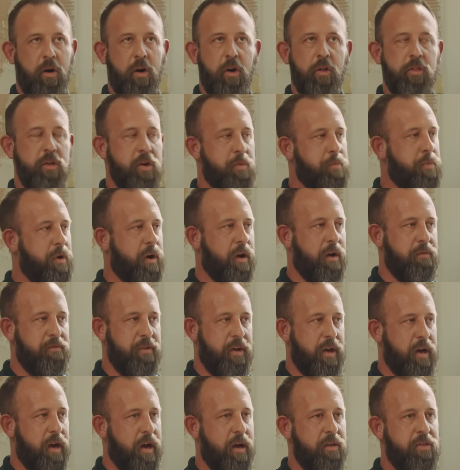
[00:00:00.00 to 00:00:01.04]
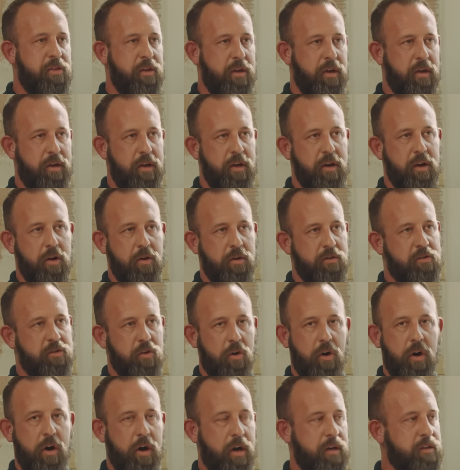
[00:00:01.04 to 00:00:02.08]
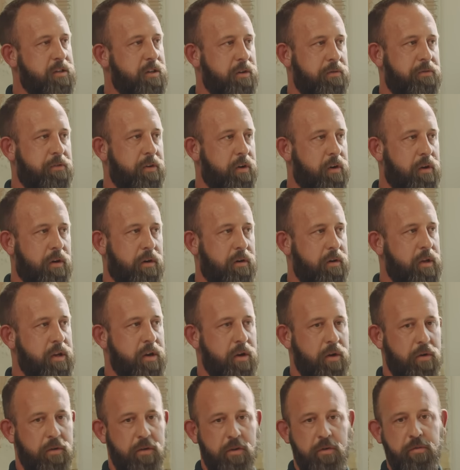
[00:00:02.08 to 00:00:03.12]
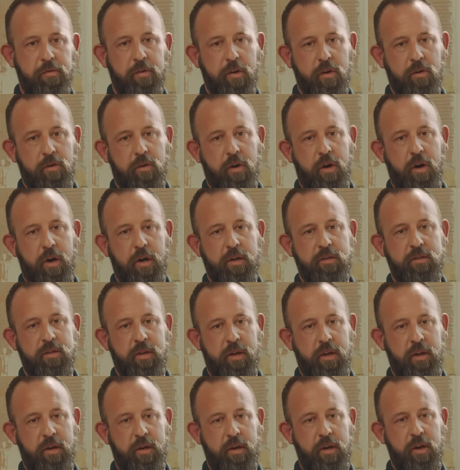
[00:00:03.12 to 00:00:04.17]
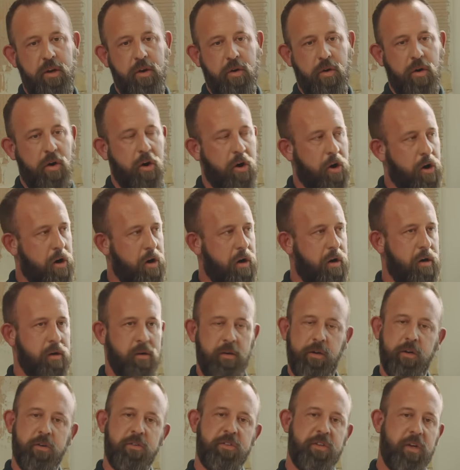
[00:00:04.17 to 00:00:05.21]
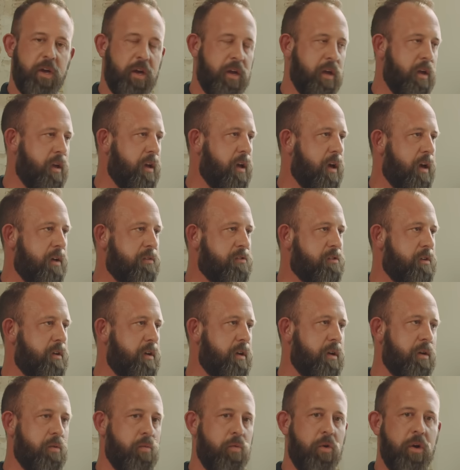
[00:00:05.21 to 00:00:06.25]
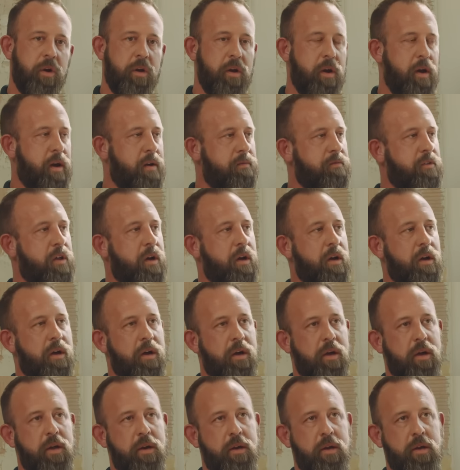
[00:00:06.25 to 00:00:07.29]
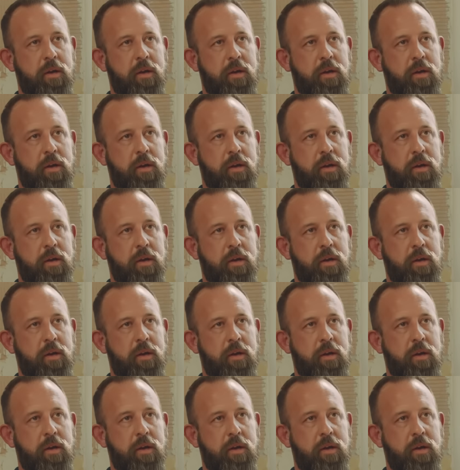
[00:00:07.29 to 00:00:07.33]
All the above, yeah. I think, it's loss. You feel loss and, hurt, and you're second guessing and what could I have done?